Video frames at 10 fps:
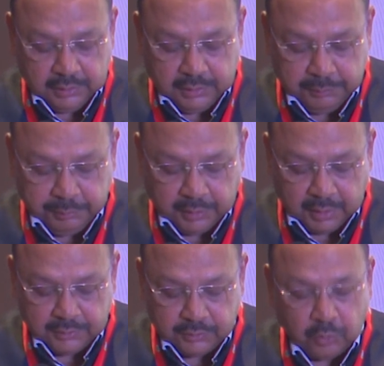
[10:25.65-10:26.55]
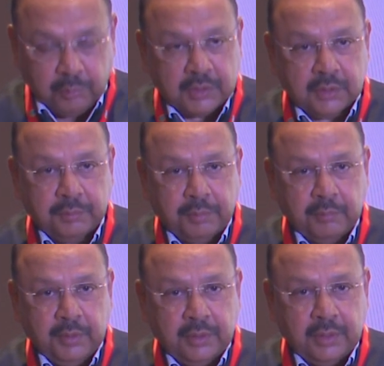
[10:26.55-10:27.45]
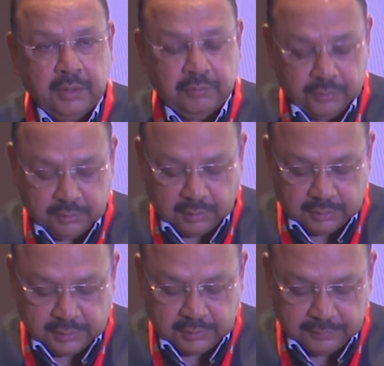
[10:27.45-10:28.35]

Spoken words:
DPI's robust public key infrastructure.